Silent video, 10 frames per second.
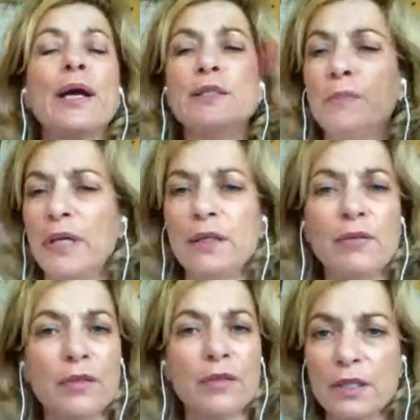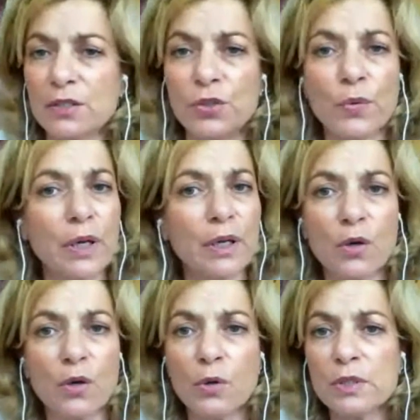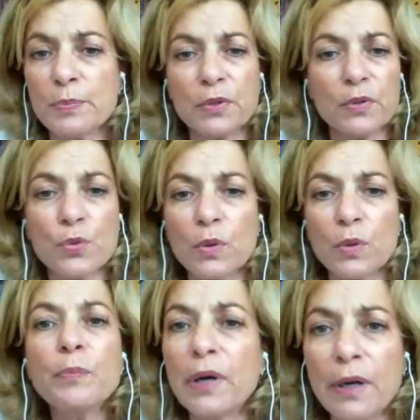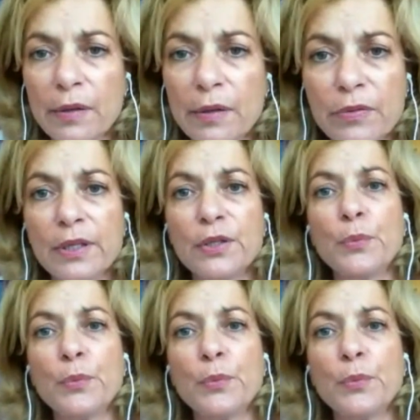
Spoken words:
tried many things during your spiritual path,